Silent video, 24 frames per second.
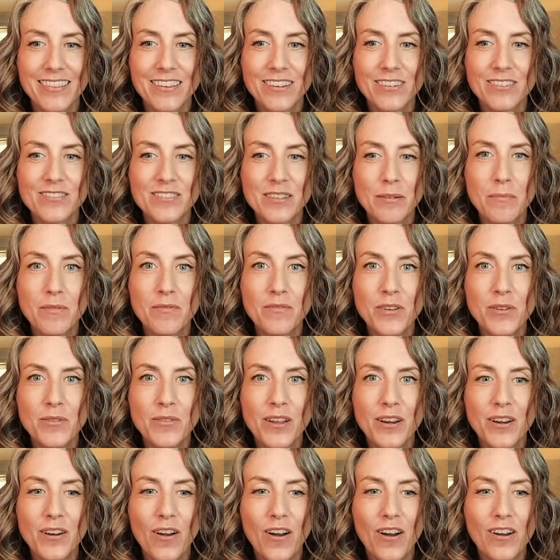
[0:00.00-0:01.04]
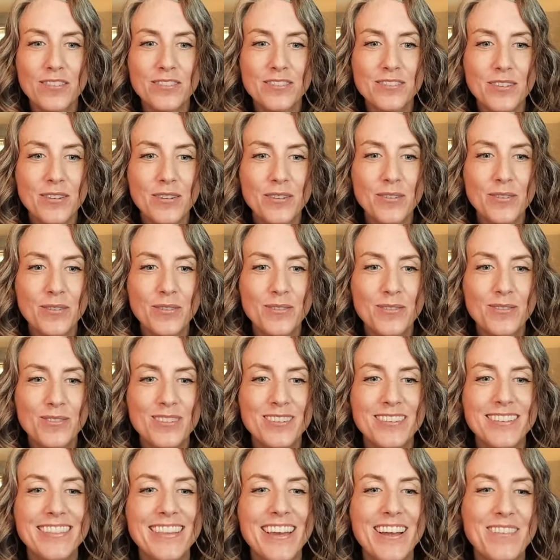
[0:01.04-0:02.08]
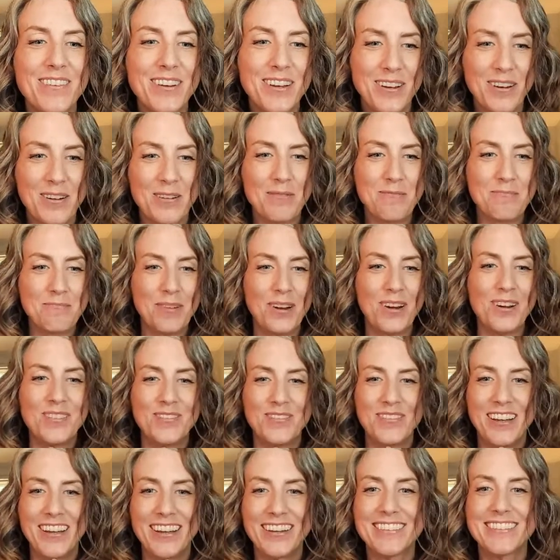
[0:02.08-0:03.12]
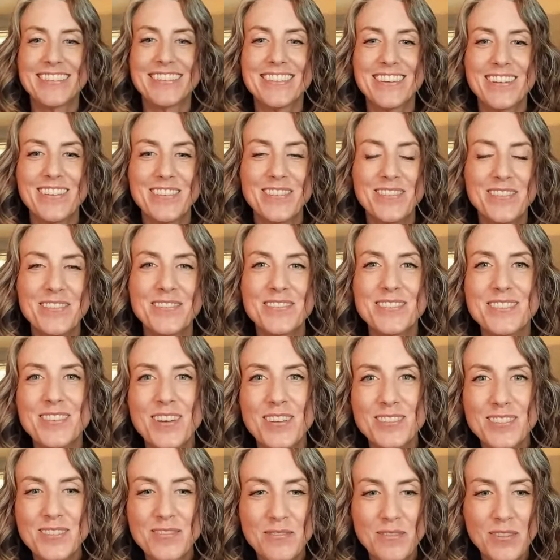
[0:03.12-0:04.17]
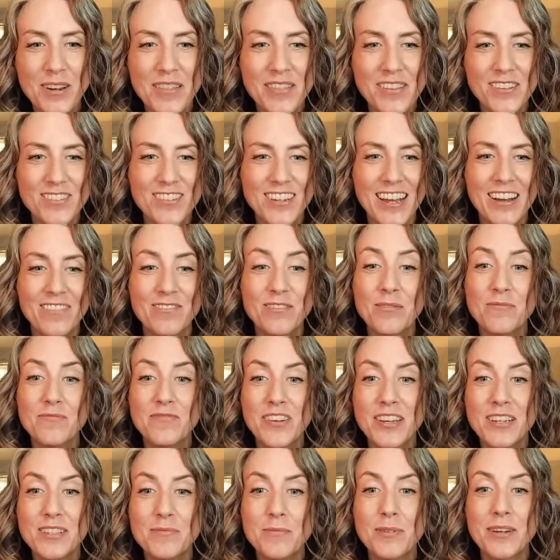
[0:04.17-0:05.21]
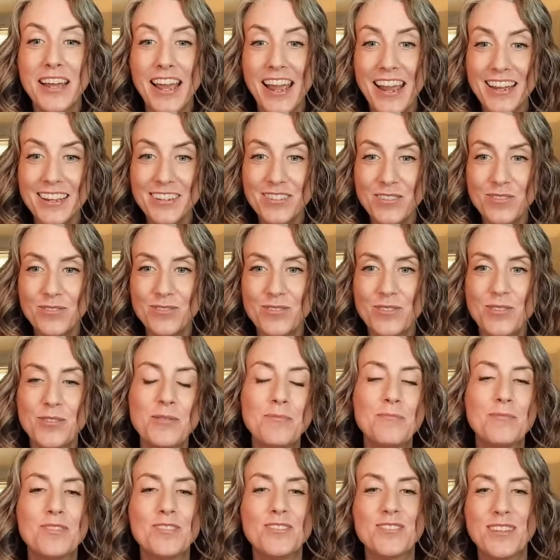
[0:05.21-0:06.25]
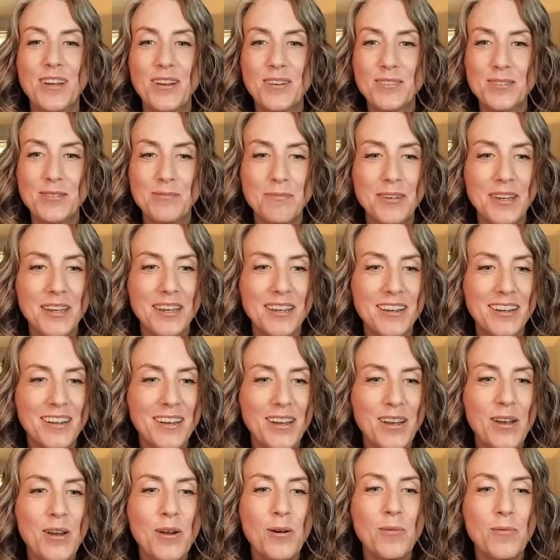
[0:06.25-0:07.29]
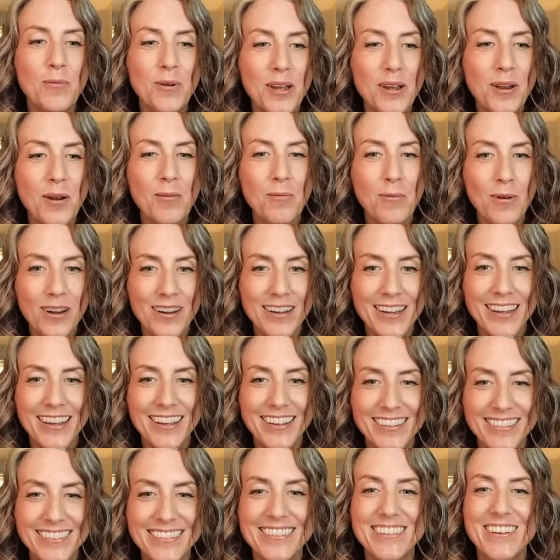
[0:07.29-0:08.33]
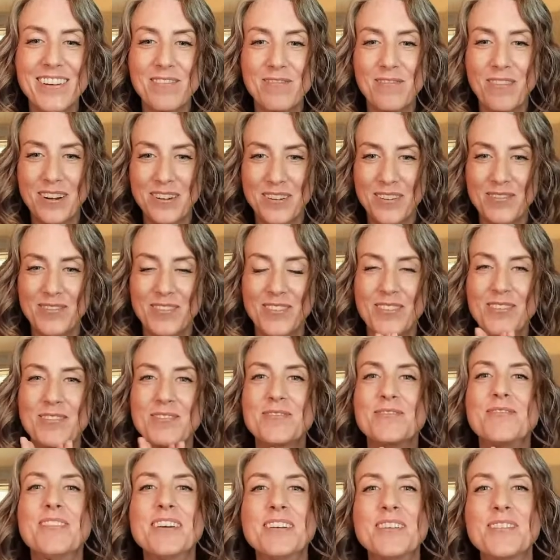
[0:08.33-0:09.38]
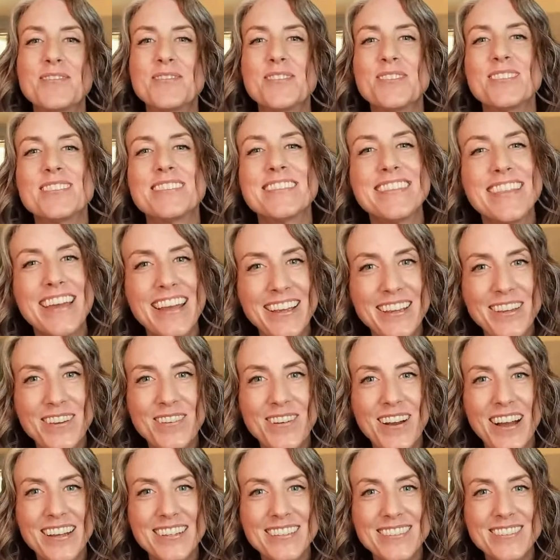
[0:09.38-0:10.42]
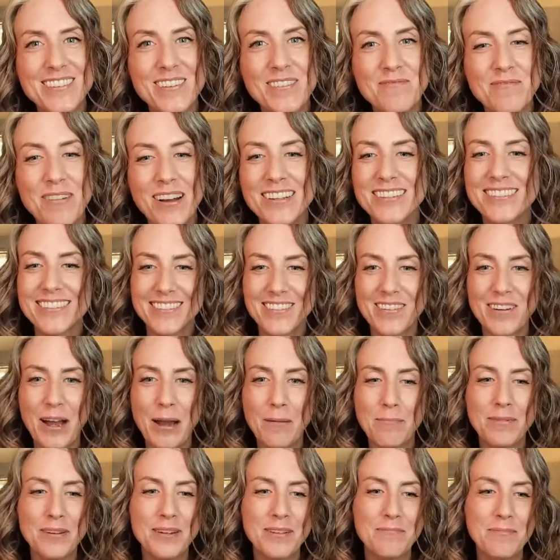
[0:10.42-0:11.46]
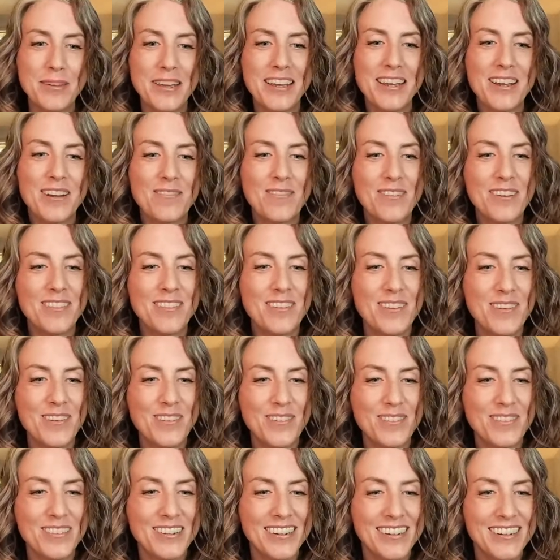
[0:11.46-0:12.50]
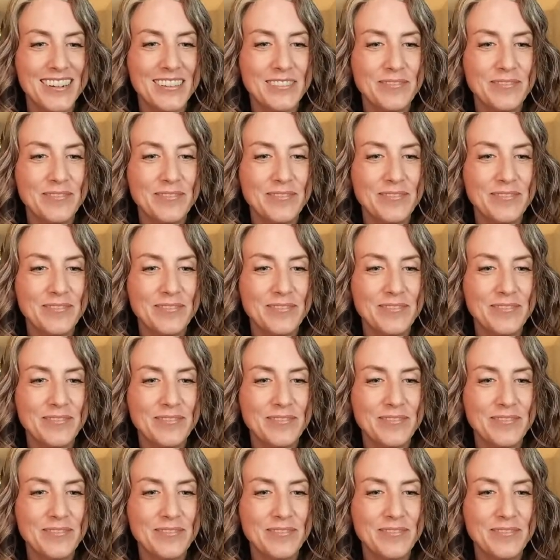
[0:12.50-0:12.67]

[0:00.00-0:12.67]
there's some of you that are also, there we go, perfect. So saw someone in the chat from Facebook and YouTube, which tells me we are working. So wonderful, wonderful. Thank you guys so much. So happy to be here with you.